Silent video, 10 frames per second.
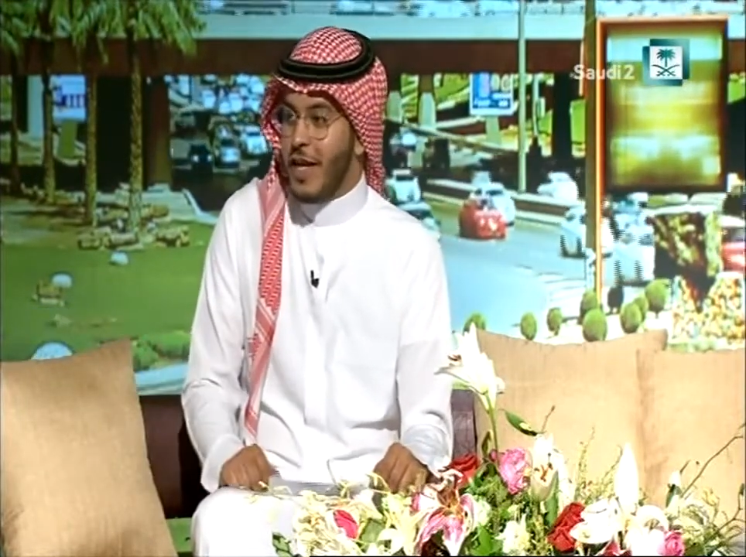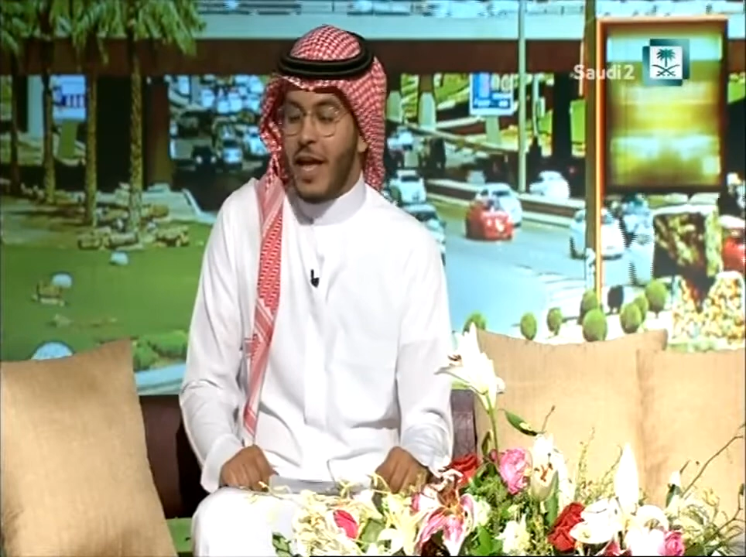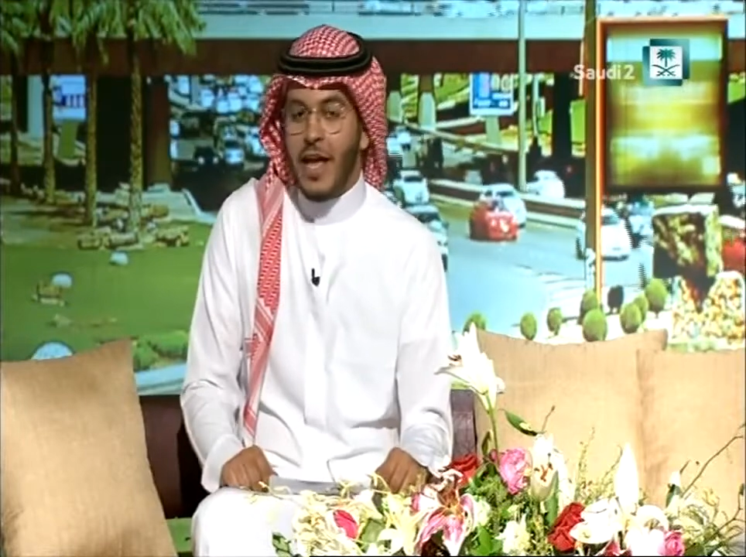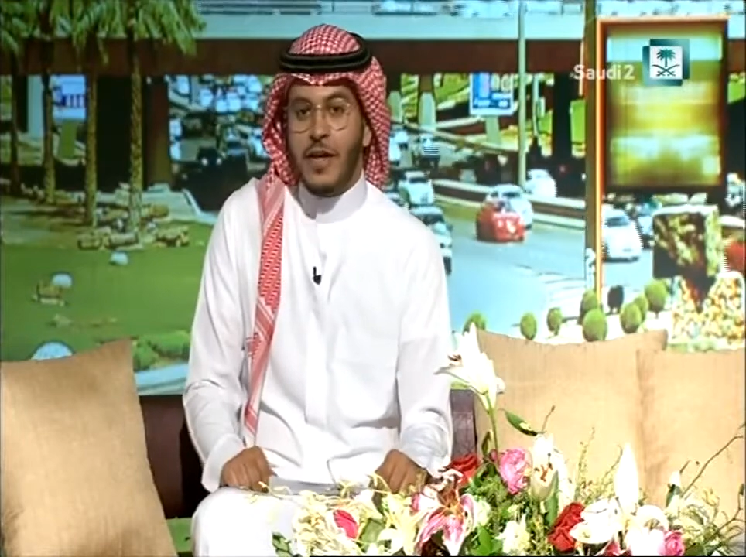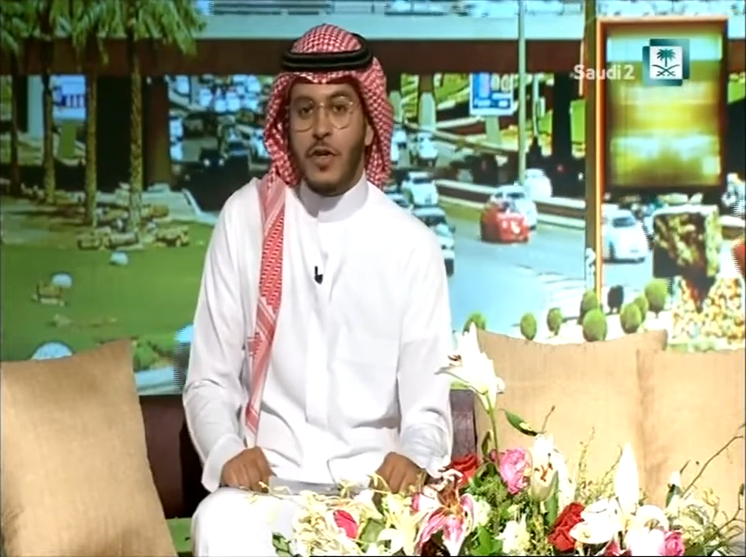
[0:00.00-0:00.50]

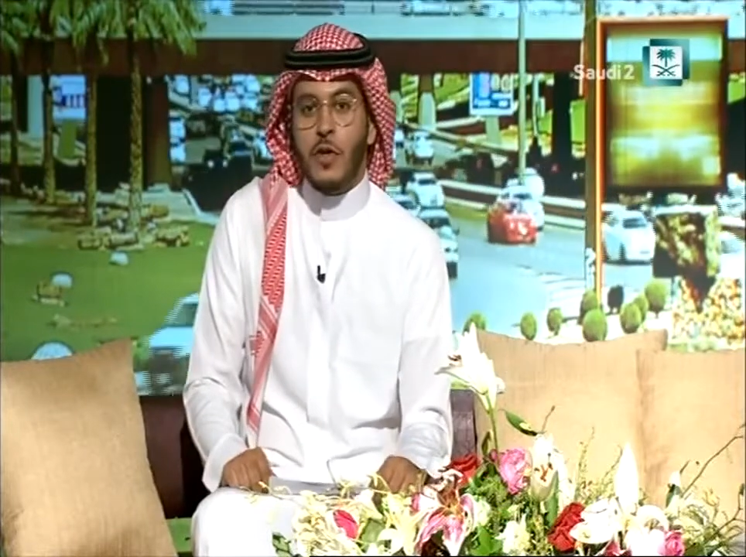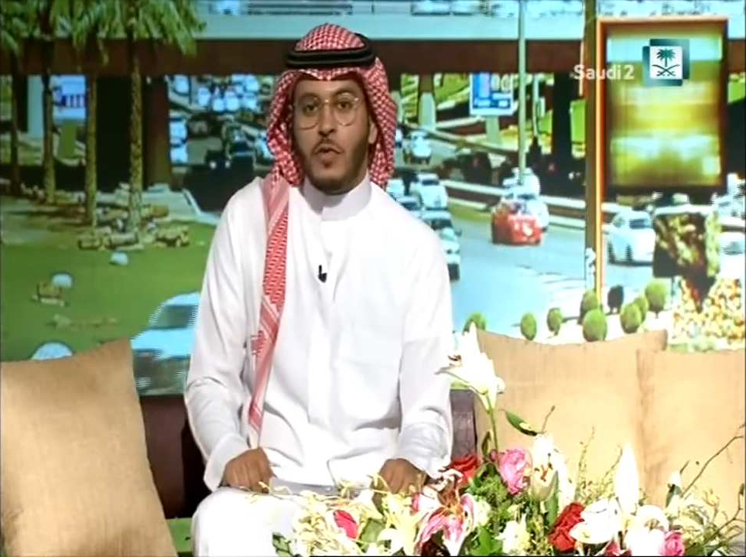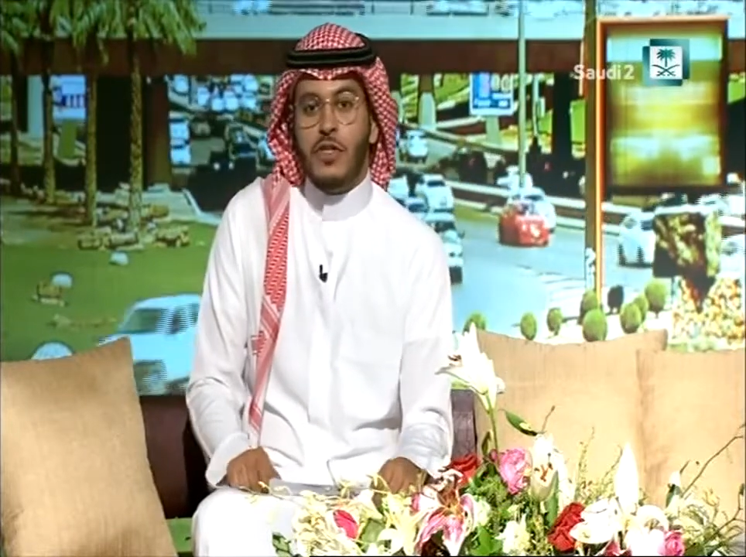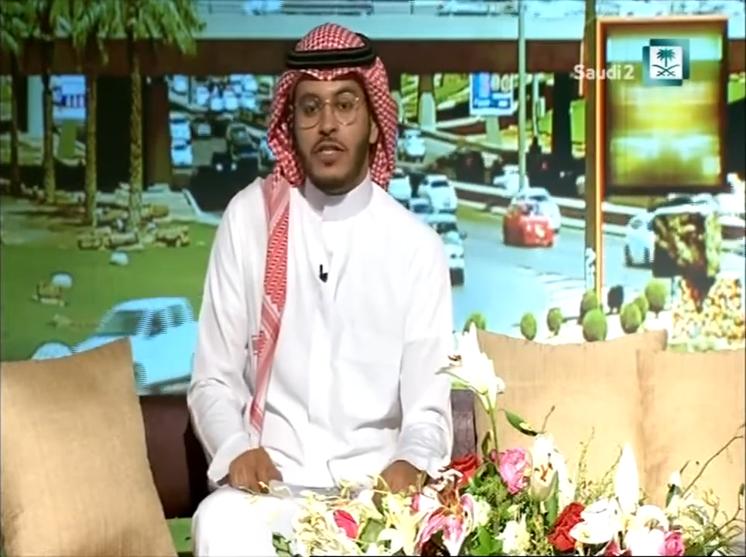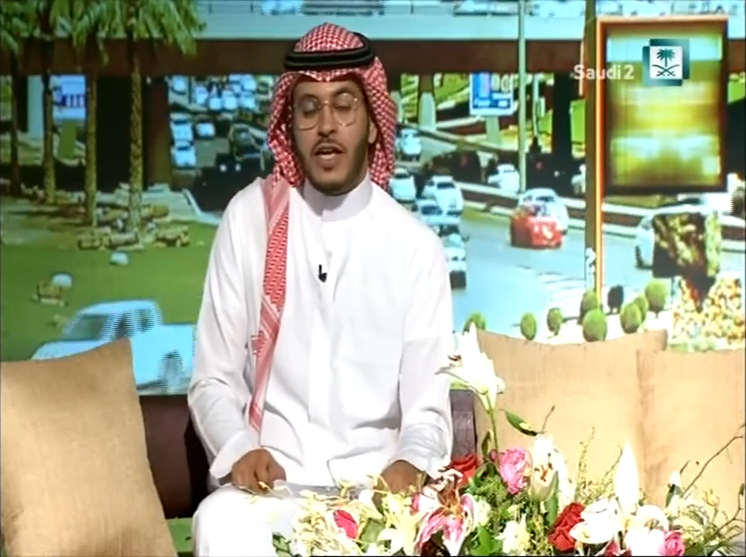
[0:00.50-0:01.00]
and
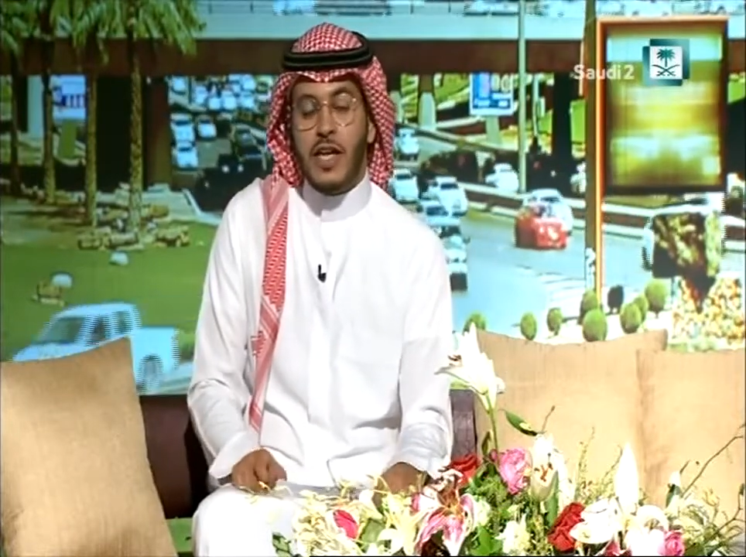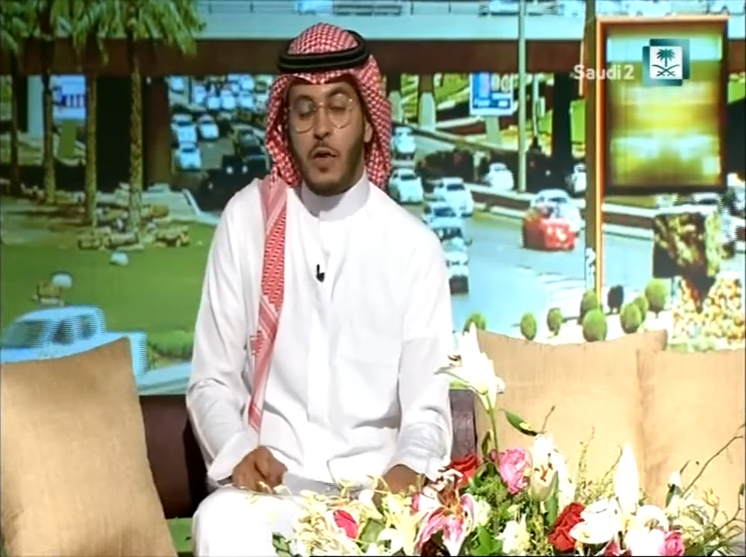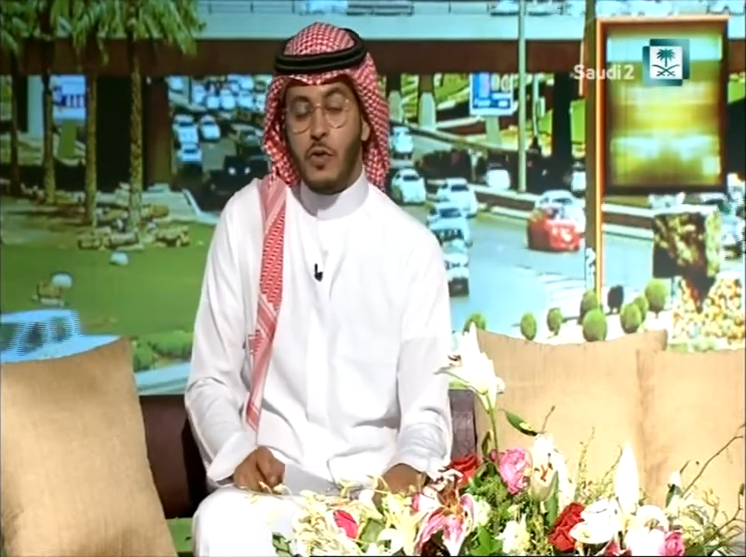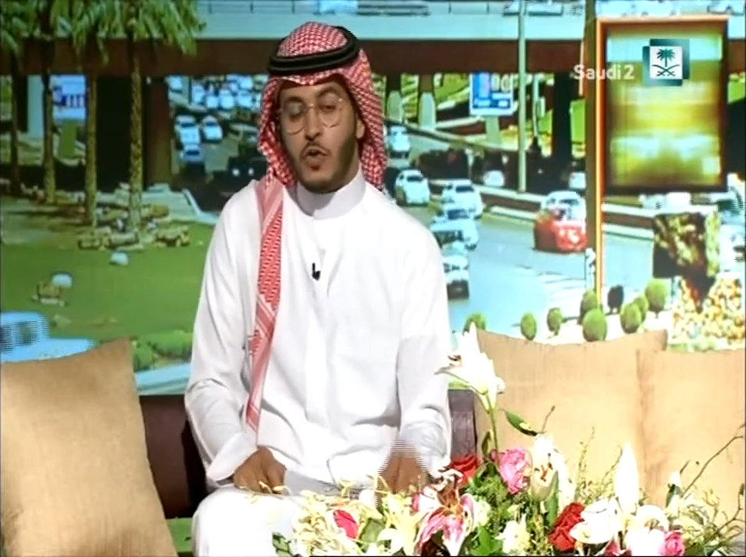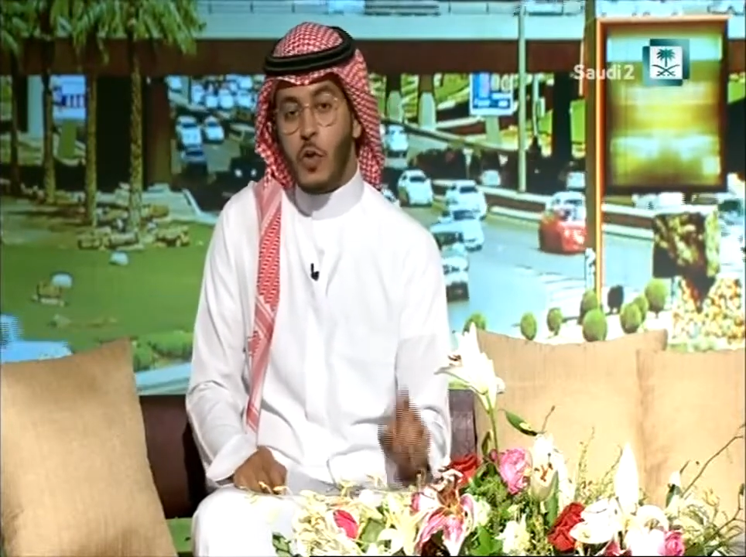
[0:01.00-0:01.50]
we'll take now
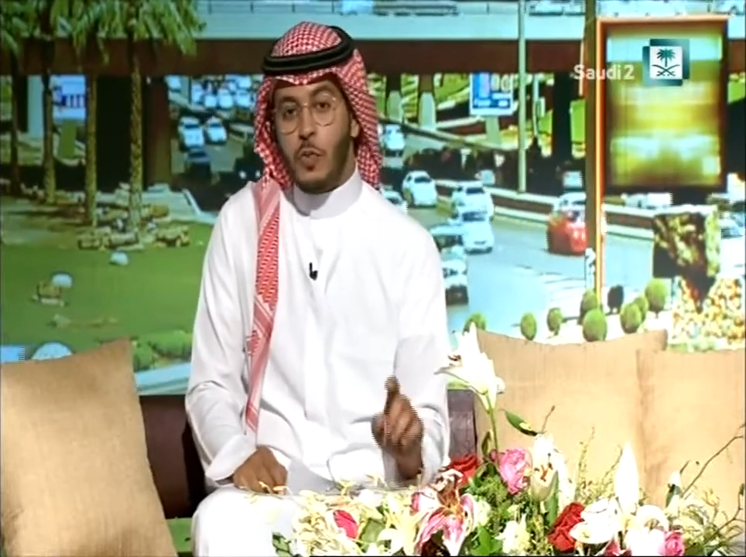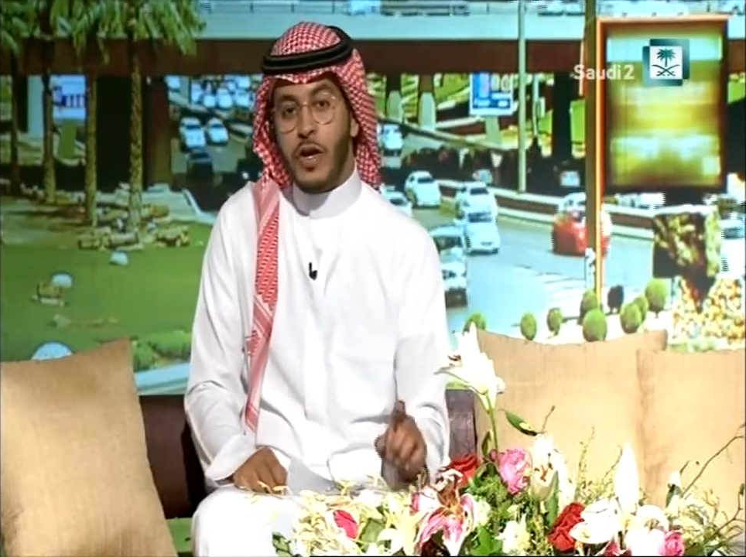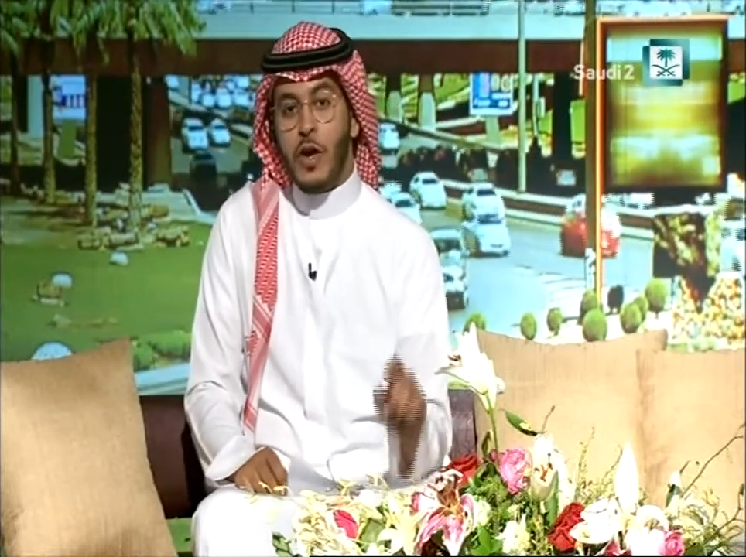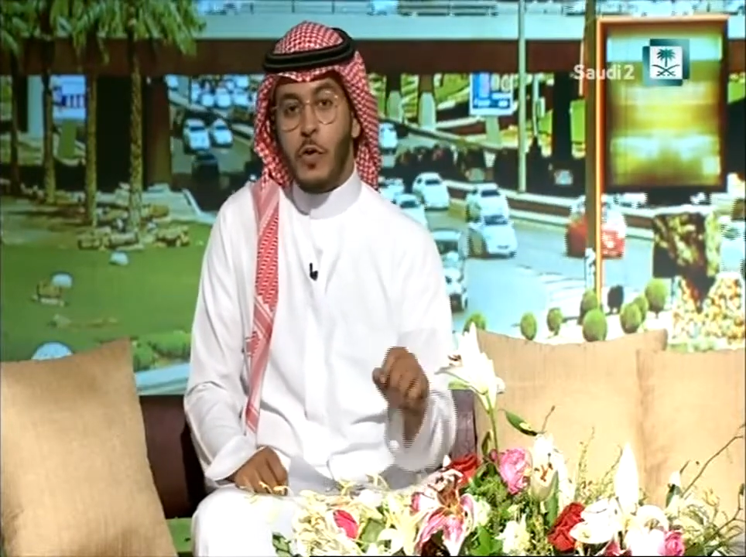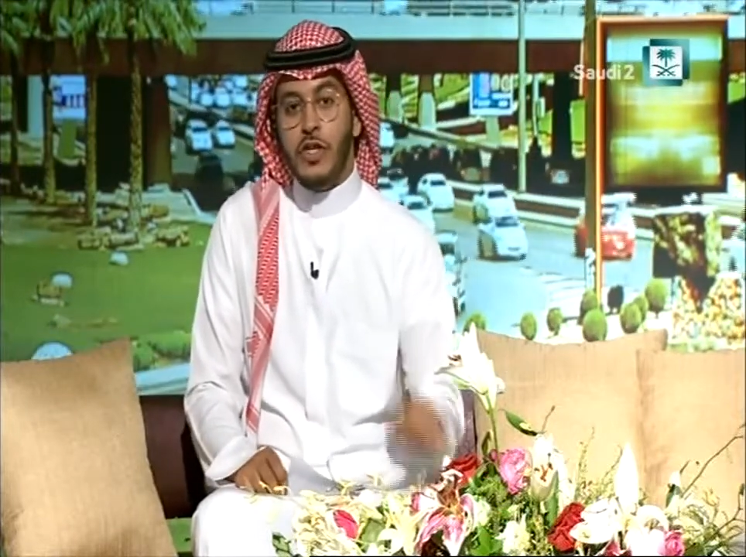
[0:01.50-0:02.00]
a short
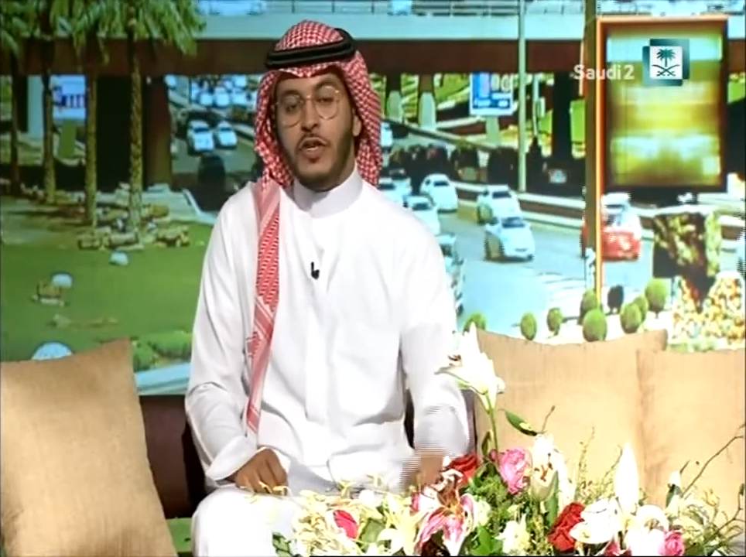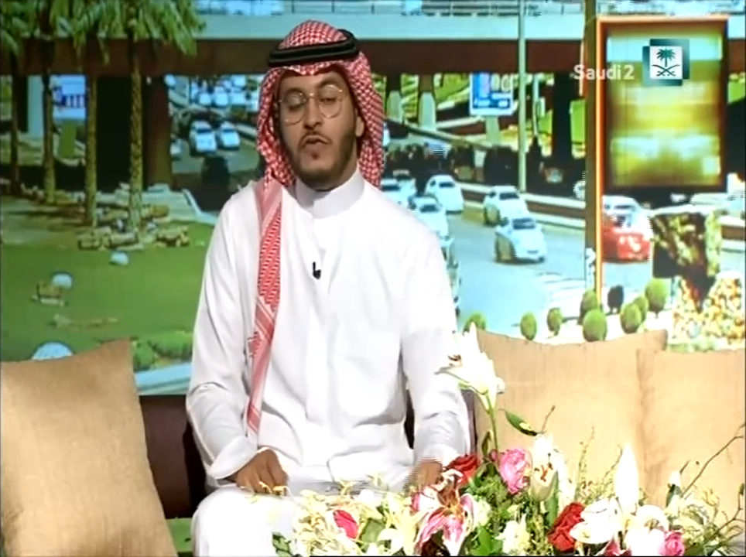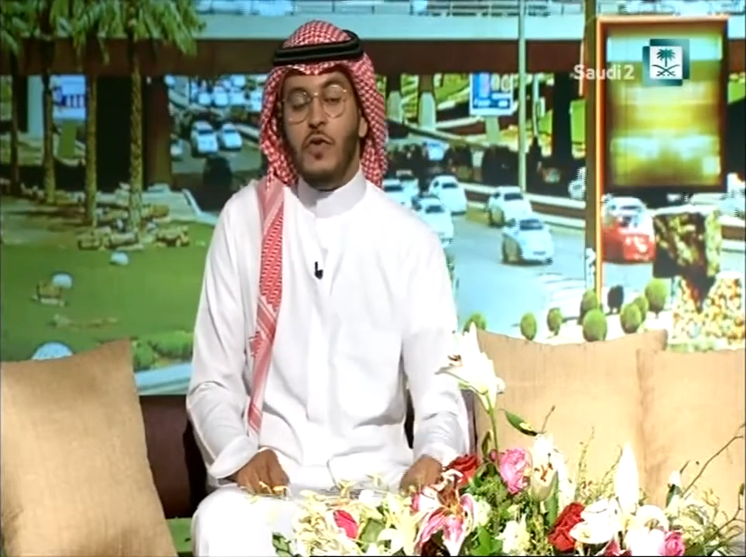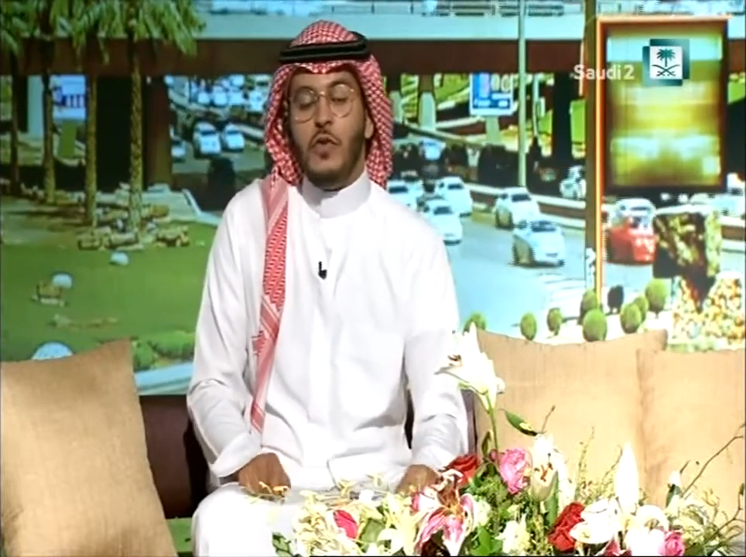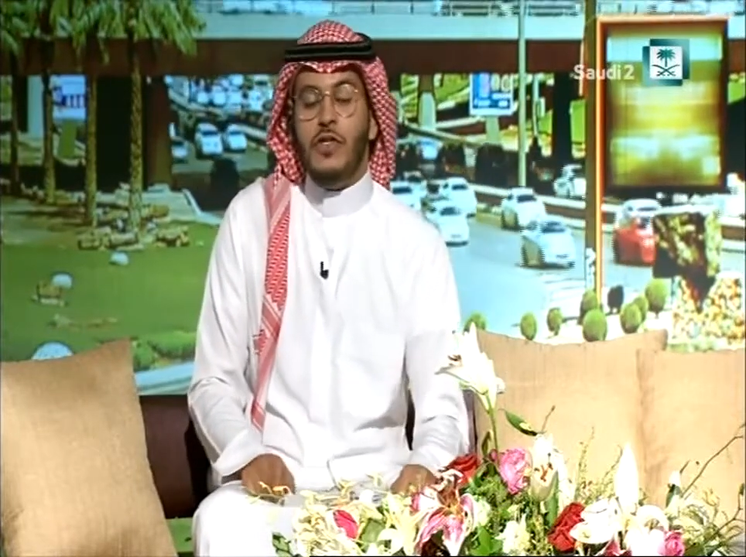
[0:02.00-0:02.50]
break, our dear
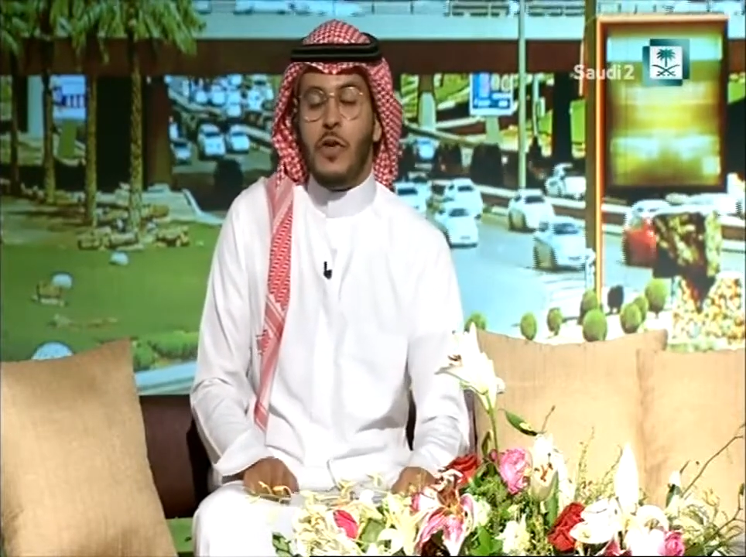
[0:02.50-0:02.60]
viewers,